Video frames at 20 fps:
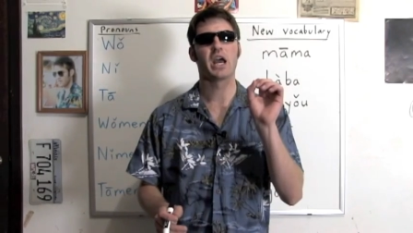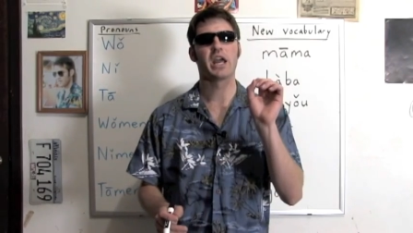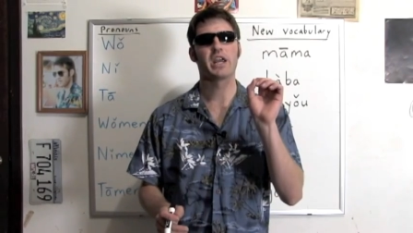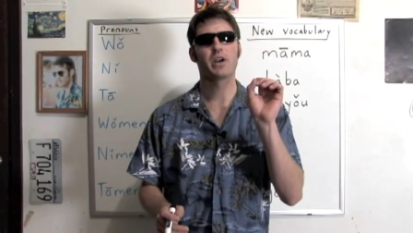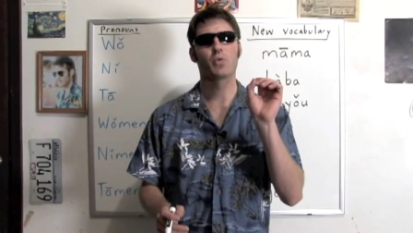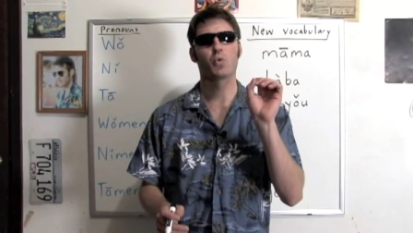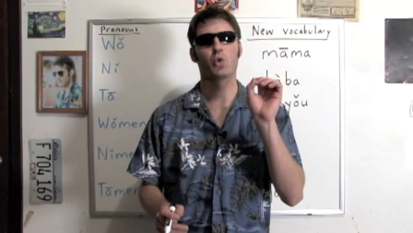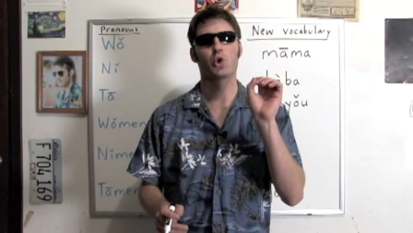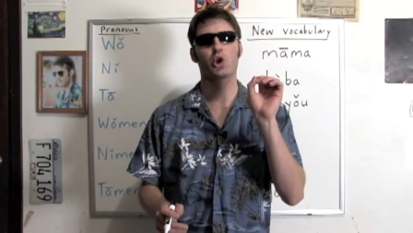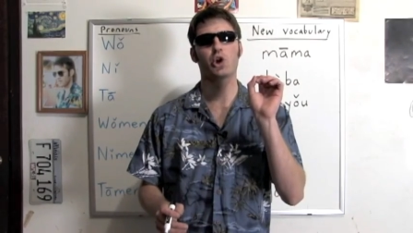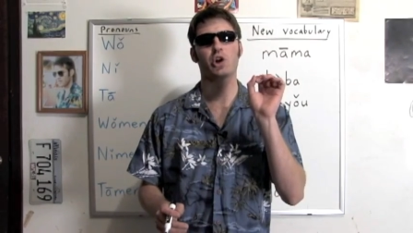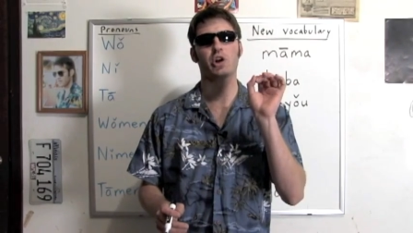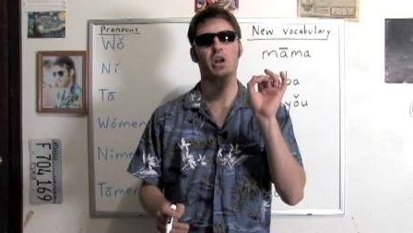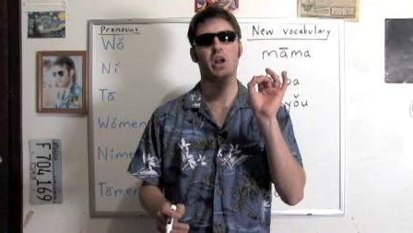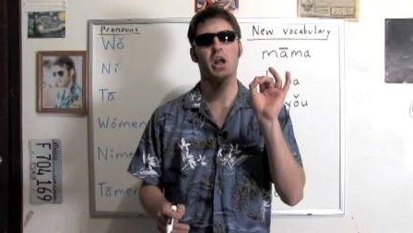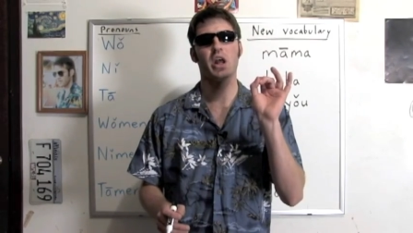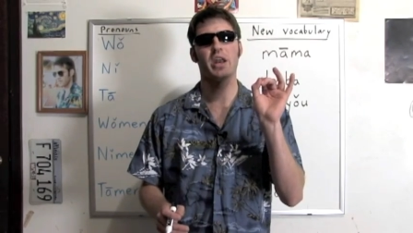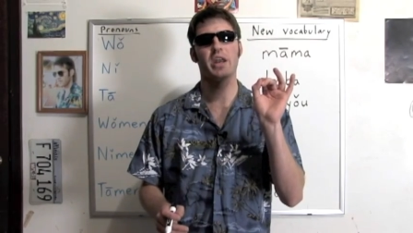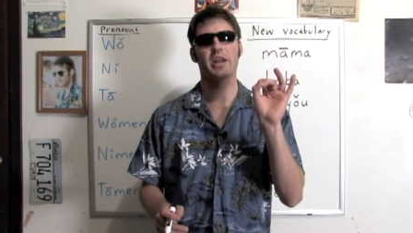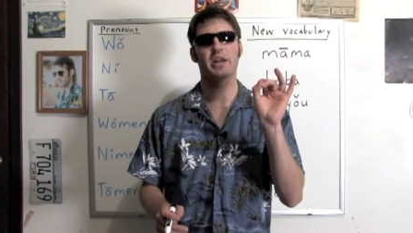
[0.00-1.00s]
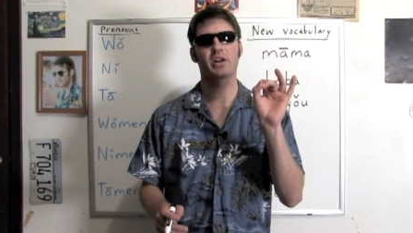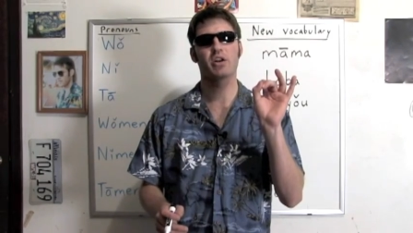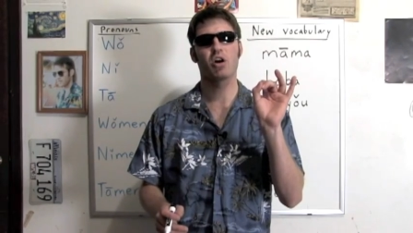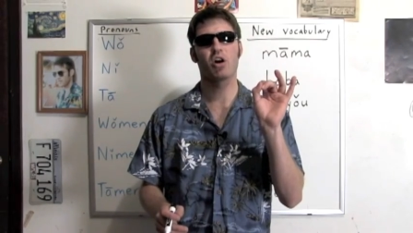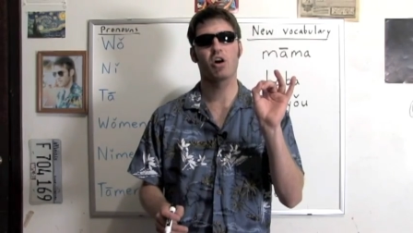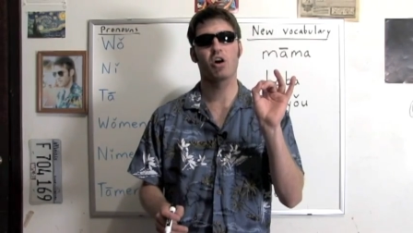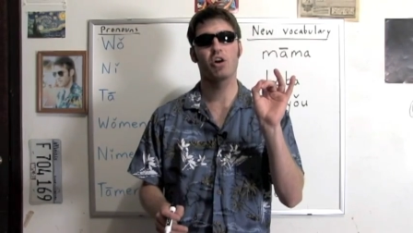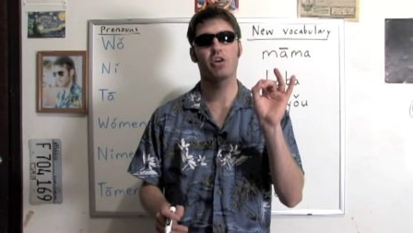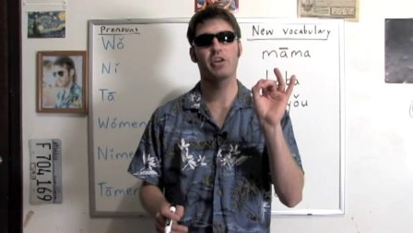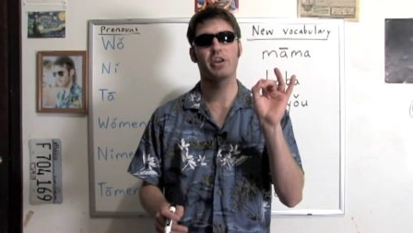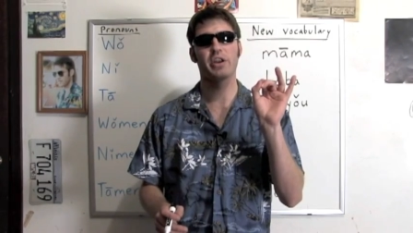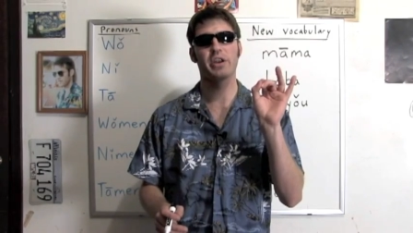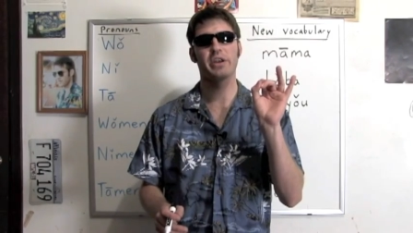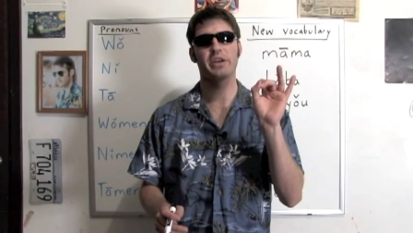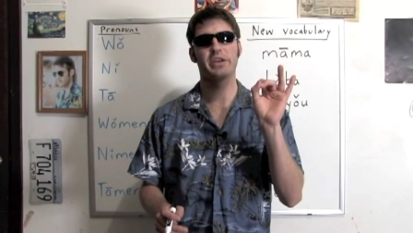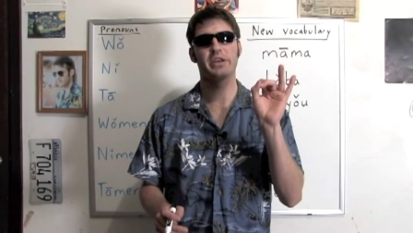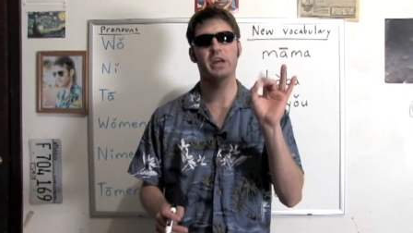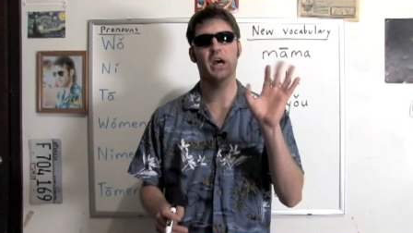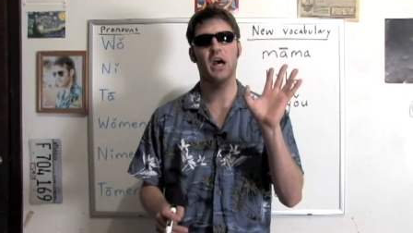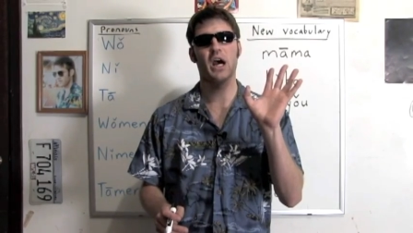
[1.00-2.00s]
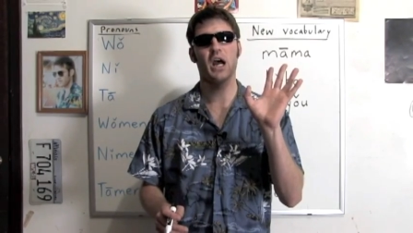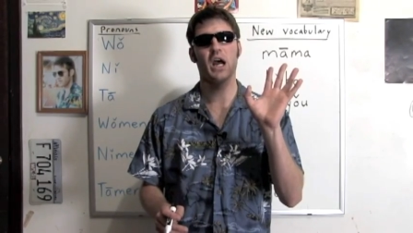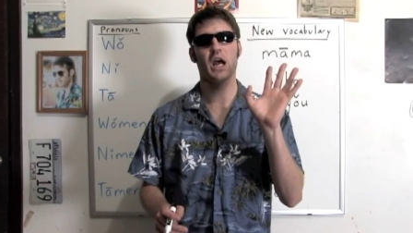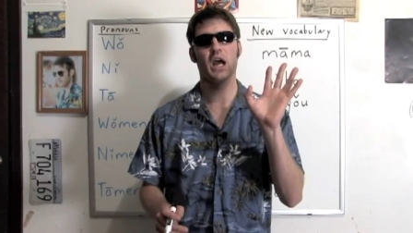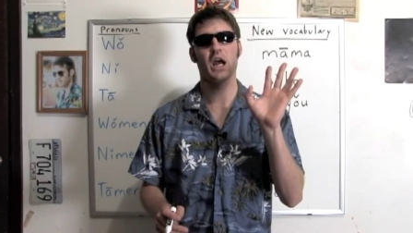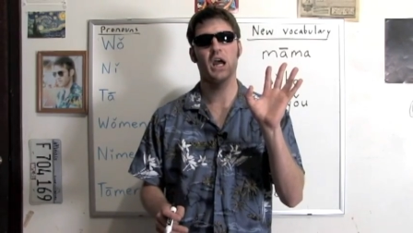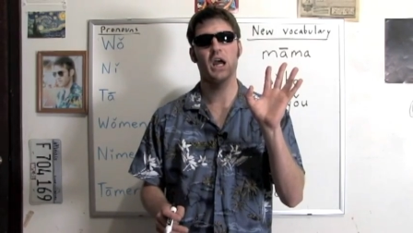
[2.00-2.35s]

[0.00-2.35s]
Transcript: a word called da